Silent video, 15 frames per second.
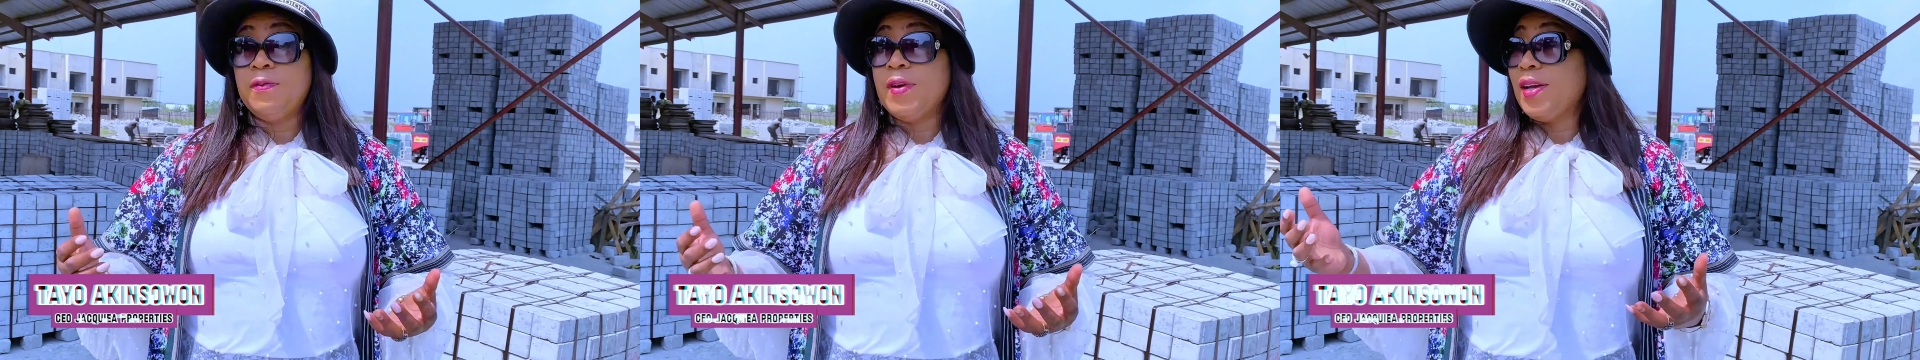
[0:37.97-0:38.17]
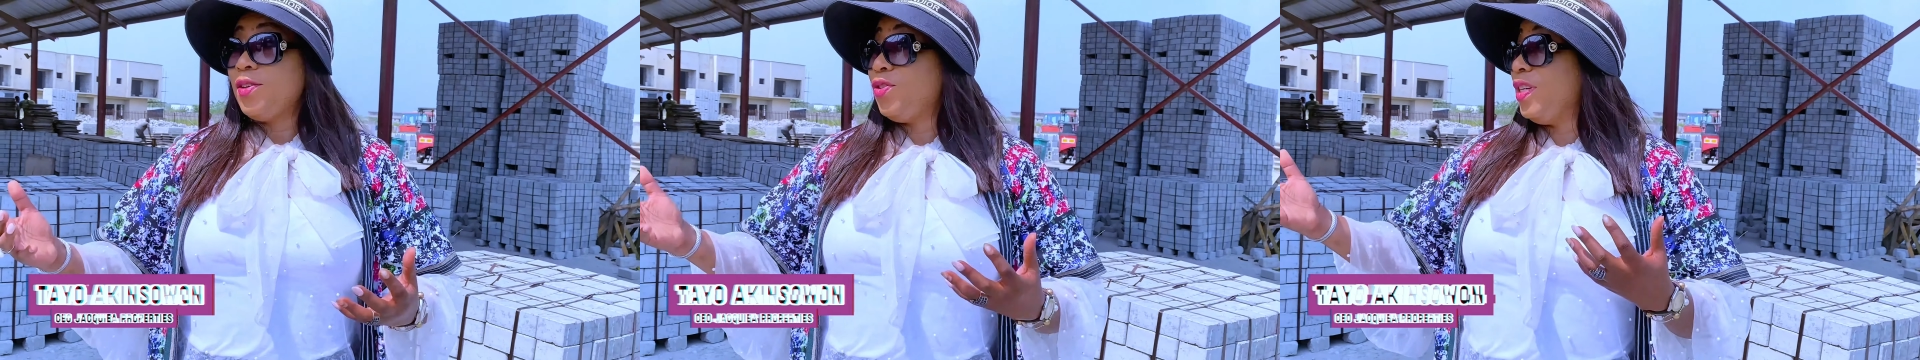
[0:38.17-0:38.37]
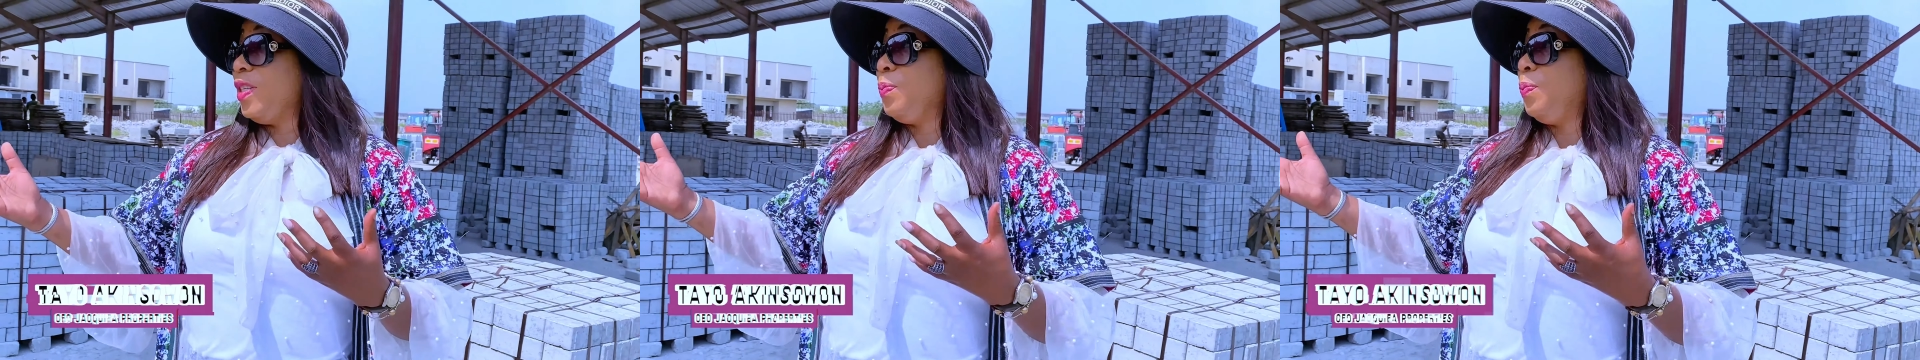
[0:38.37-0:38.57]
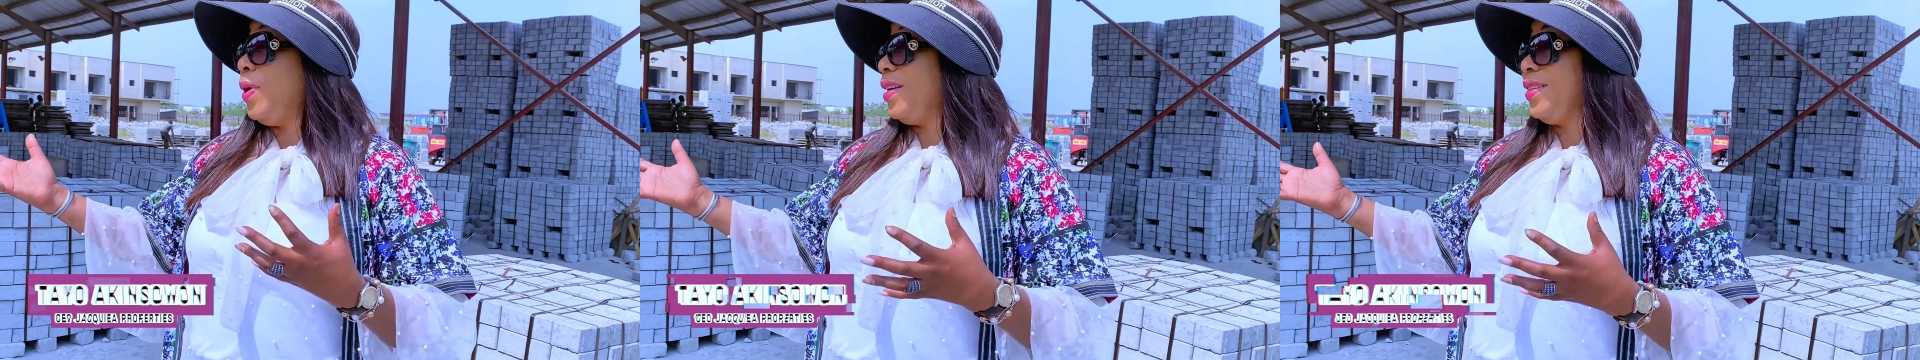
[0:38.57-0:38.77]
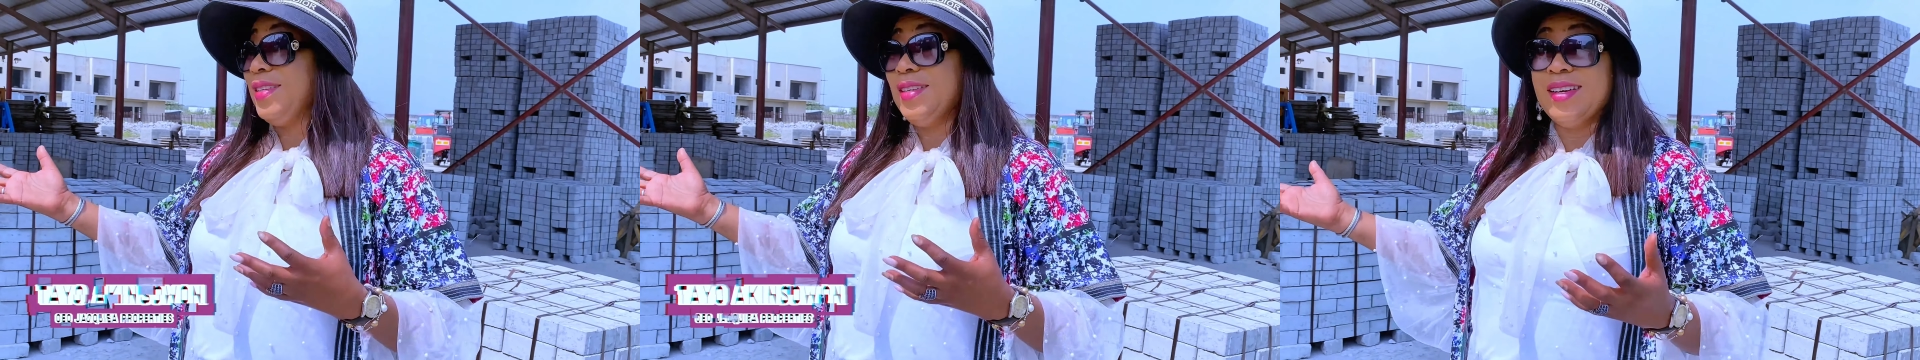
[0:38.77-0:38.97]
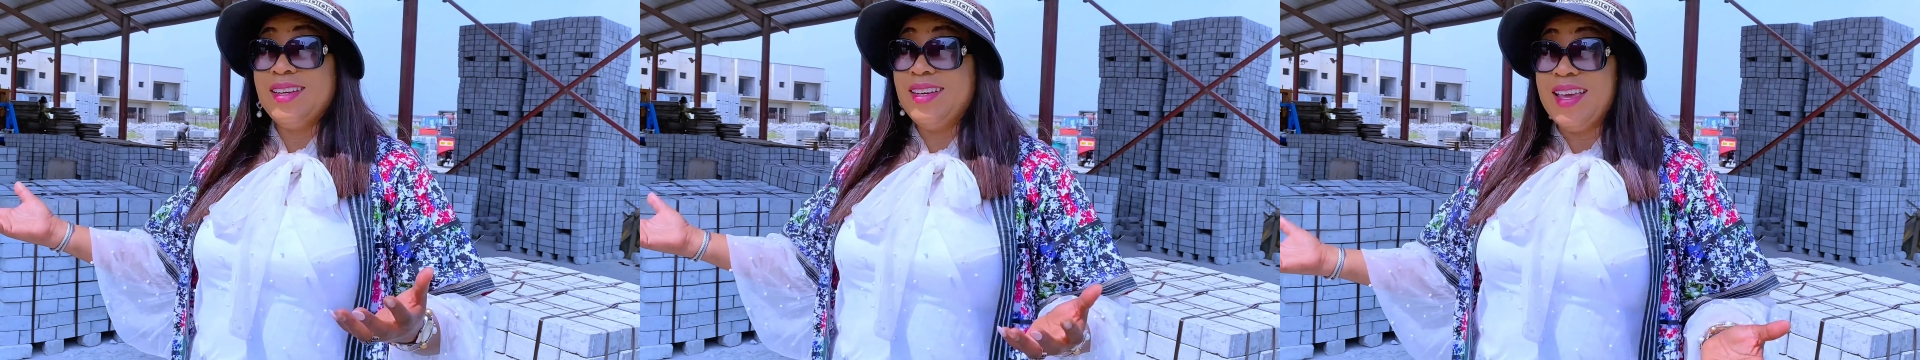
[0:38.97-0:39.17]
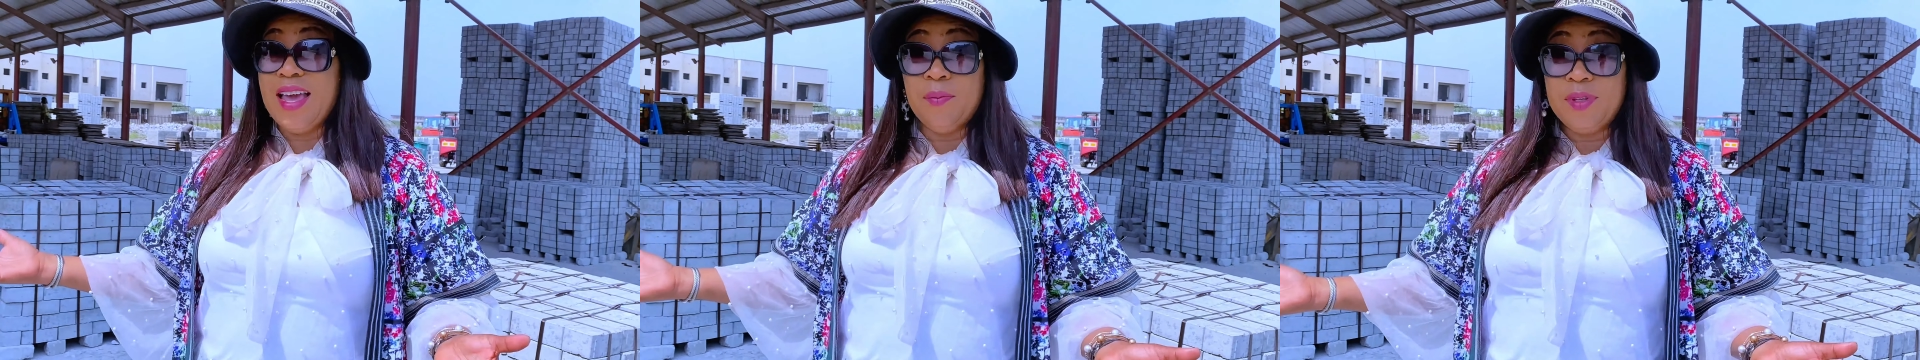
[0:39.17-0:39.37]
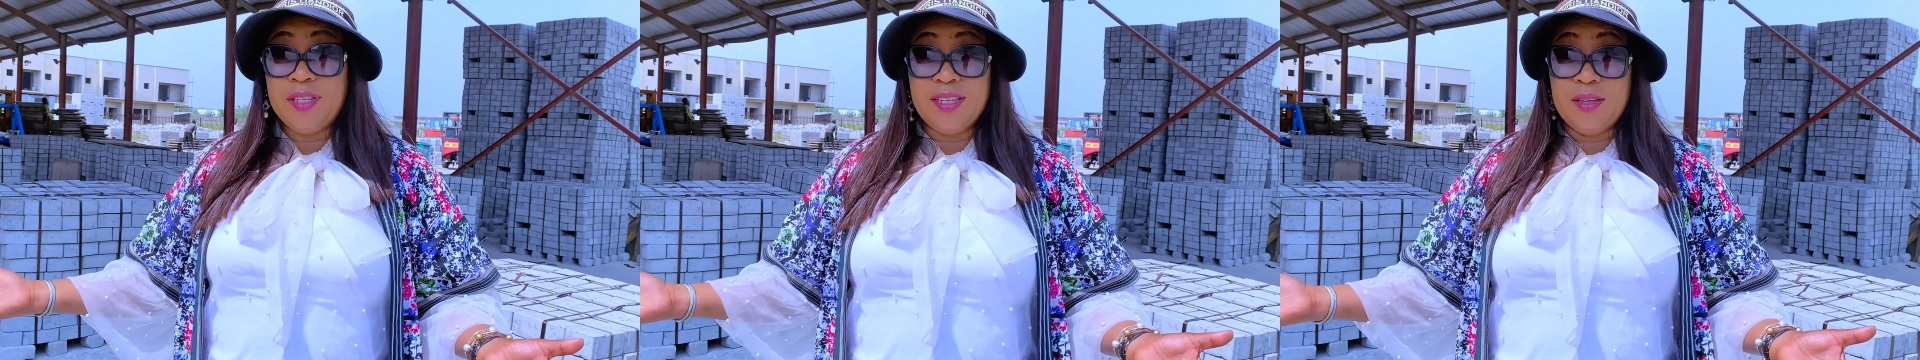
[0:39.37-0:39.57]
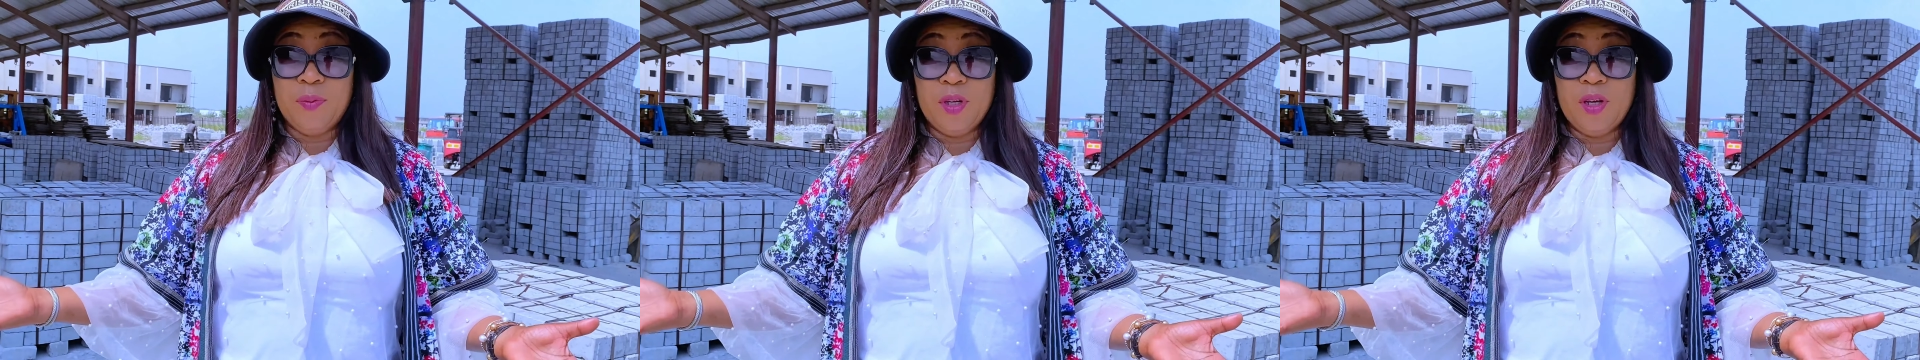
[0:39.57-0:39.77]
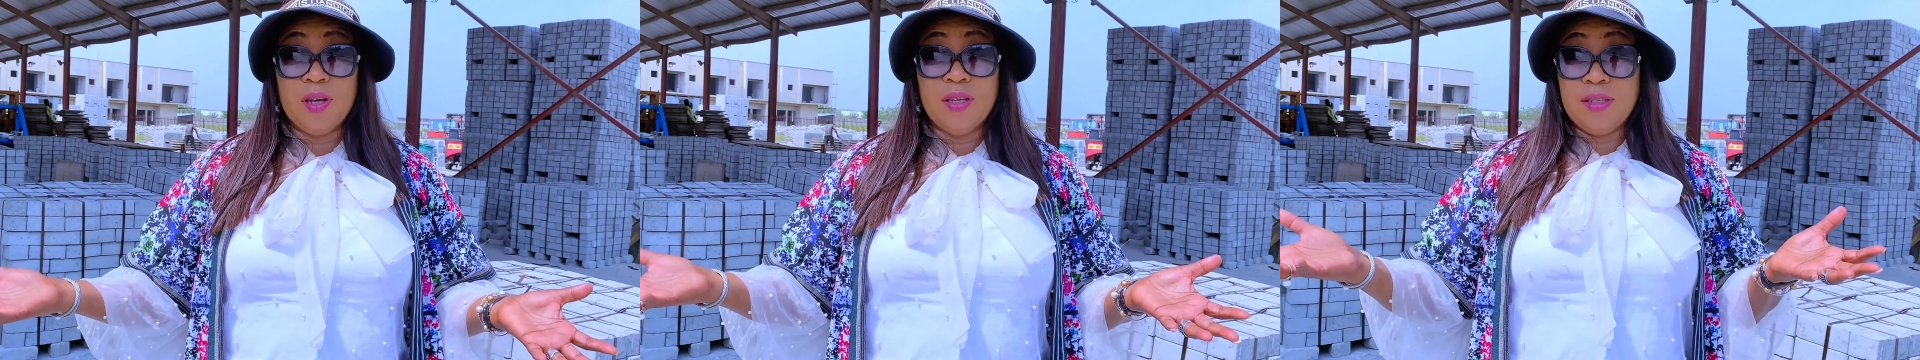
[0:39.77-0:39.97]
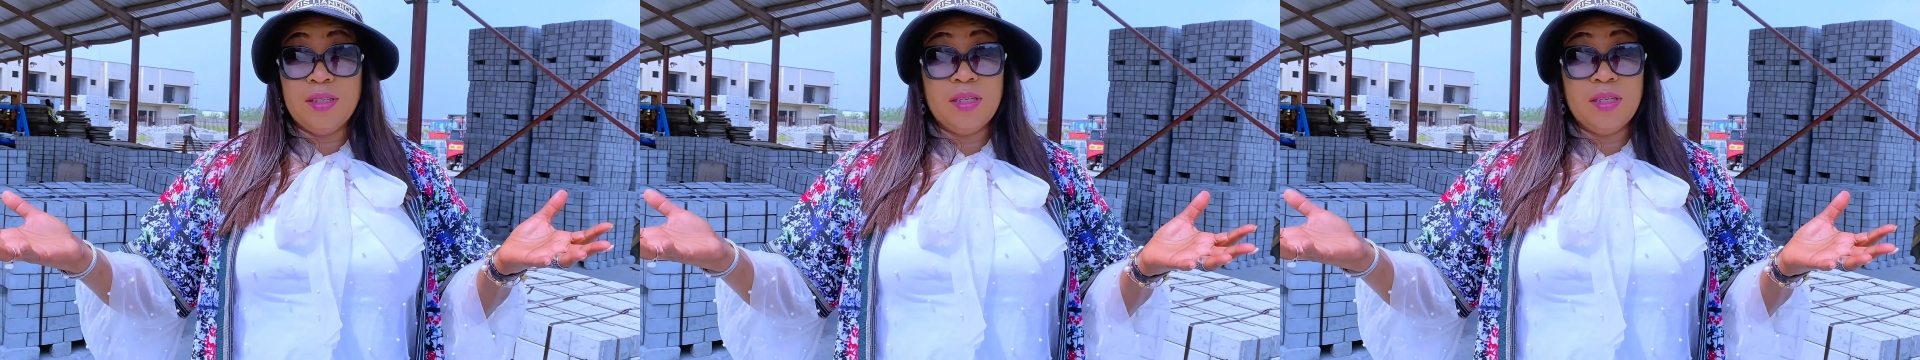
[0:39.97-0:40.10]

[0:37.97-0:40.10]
factory is practically empty because